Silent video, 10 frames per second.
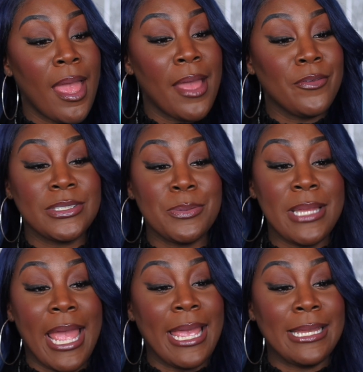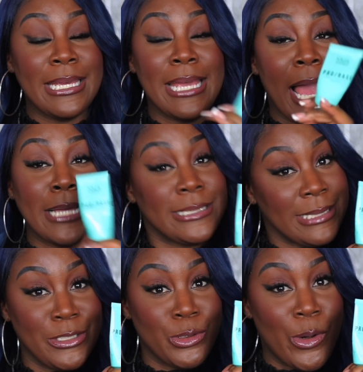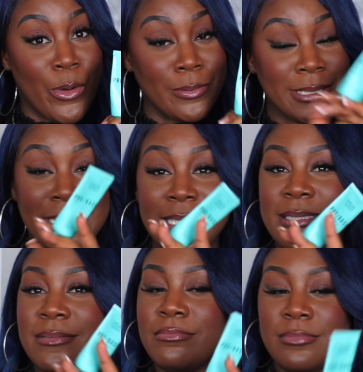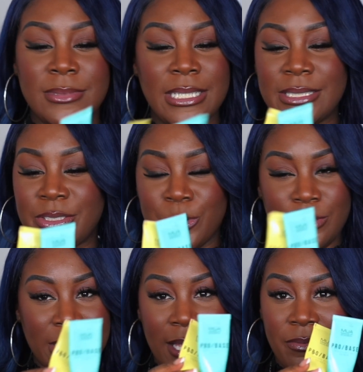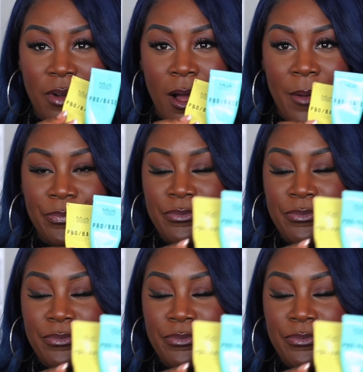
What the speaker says: vitamin A and E and tea tree oil, sis, these two together,